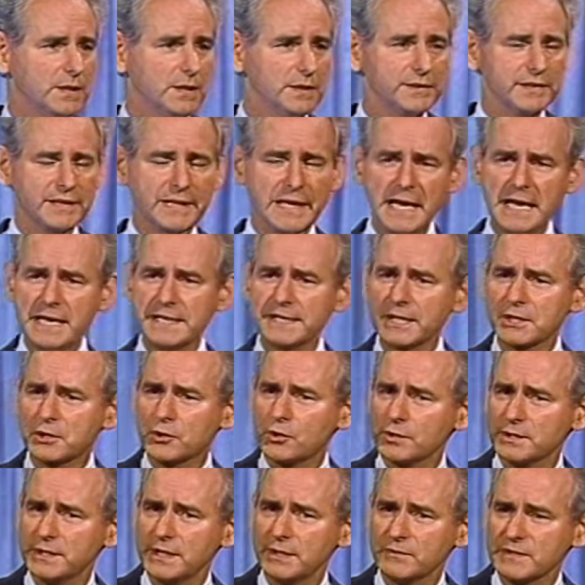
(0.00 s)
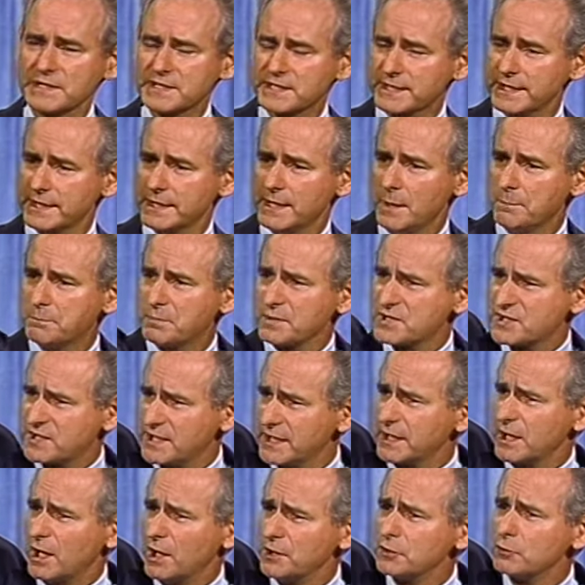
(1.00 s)
the guy that couldn't even sit up is
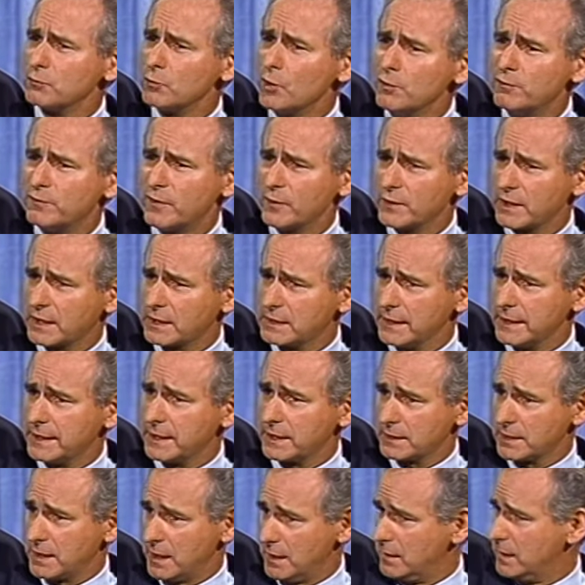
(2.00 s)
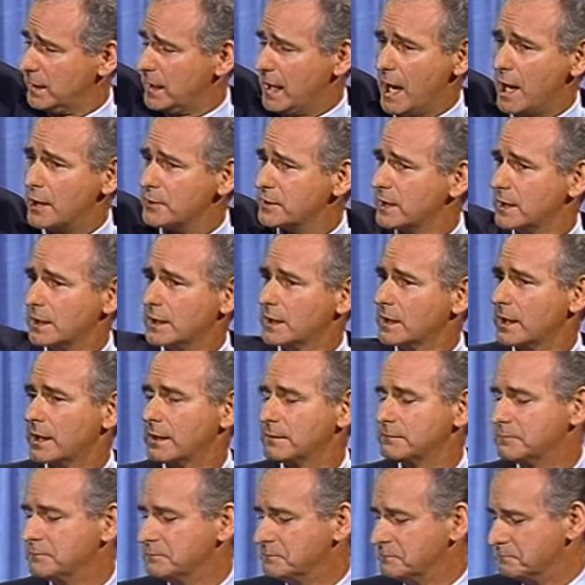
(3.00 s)
sitting on the roof of the clinic. Now, how do you?
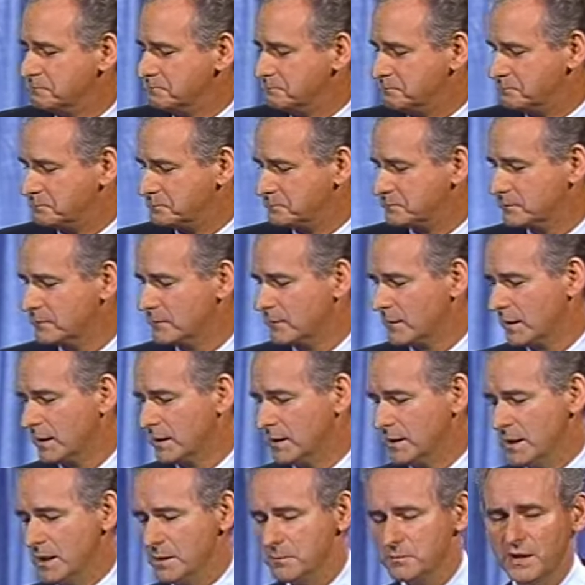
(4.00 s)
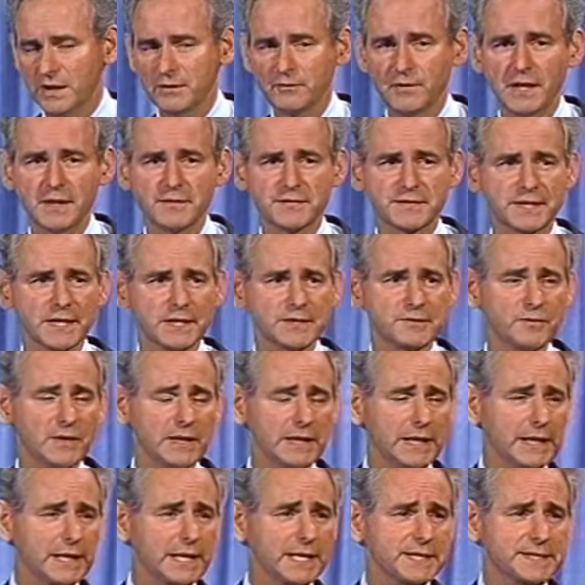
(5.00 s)
My wife says,
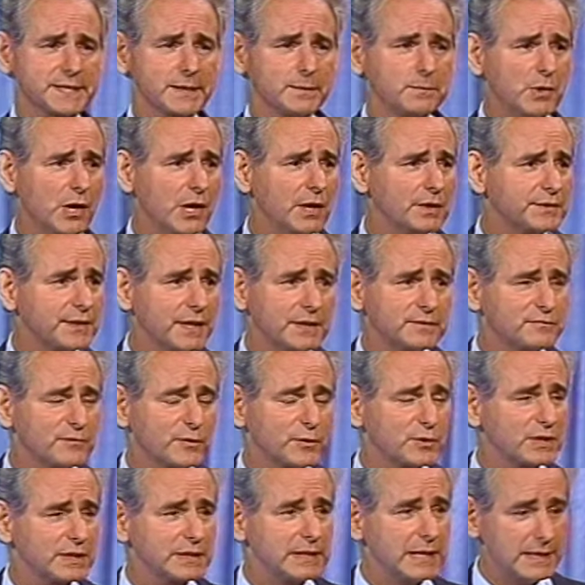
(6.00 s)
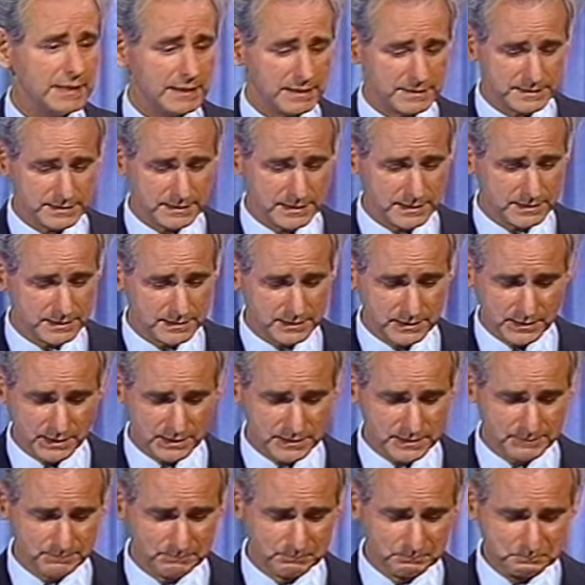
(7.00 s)
Well, I guess I'm all done for today. I said,
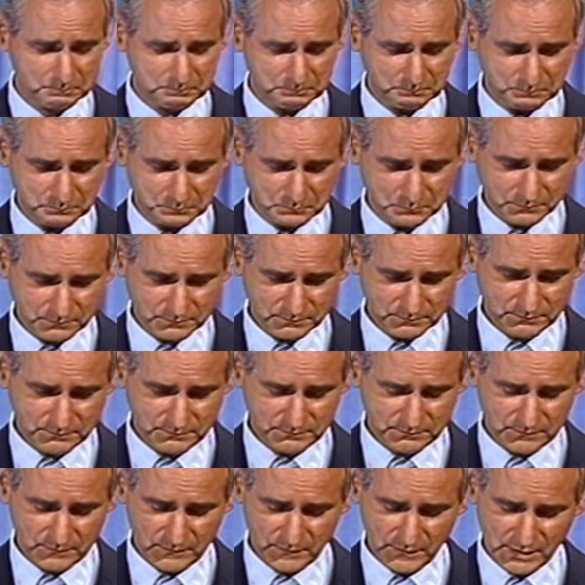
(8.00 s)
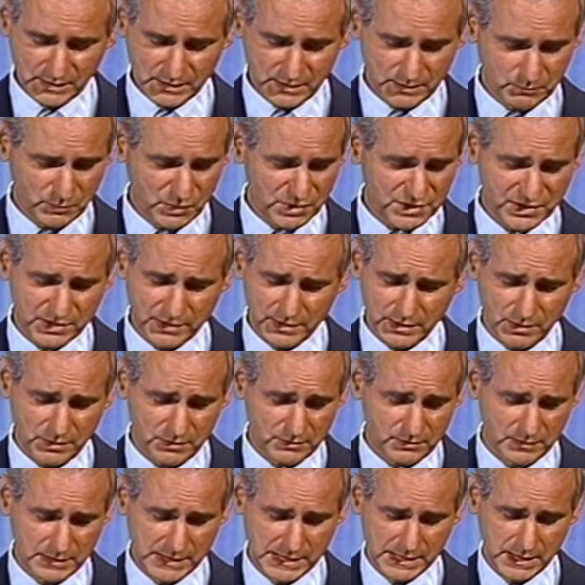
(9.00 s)
Yes. but you
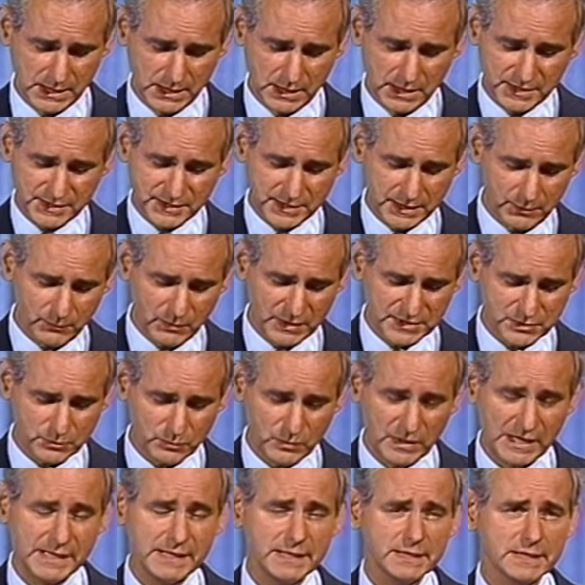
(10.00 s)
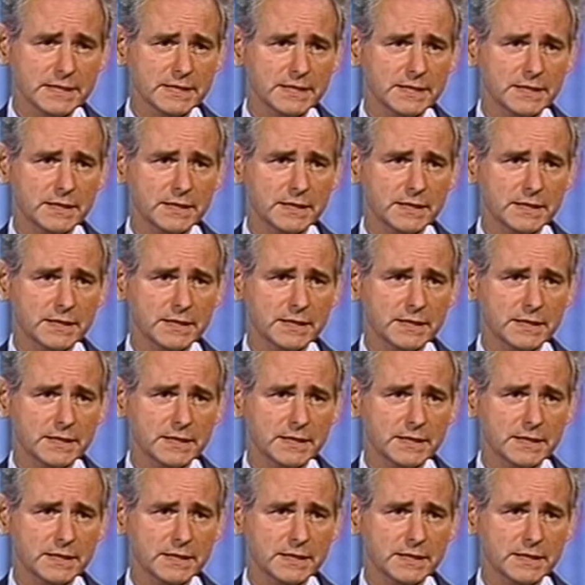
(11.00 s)
know, she was right.